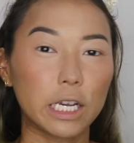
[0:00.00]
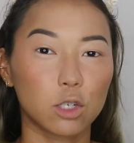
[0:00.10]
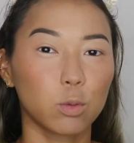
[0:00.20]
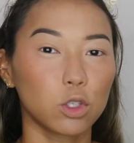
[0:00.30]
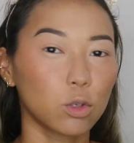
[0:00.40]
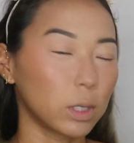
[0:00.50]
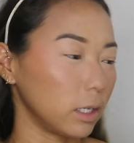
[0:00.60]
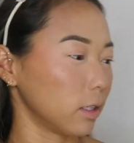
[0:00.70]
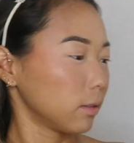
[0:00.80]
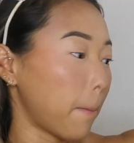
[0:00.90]
Next, we're
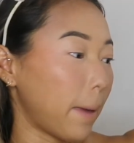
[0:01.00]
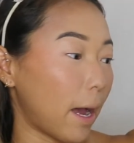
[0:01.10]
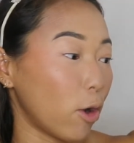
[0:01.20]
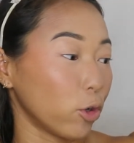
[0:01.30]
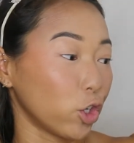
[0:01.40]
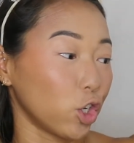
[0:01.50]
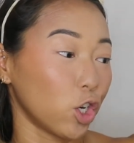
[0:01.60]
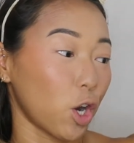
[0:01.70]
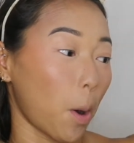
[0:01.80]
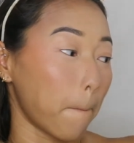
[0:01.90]
doing powder
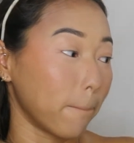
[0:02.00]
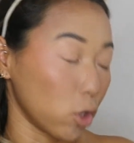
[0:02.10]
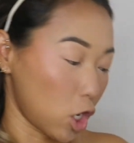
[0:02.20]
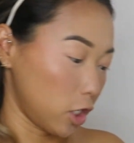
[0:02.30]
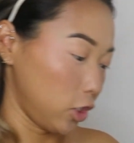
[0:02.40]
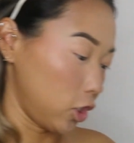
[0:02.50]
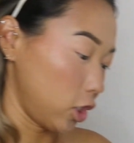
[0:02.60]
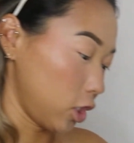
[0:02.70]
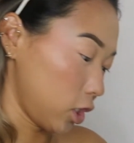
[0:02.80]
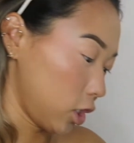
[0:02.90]
bronzer.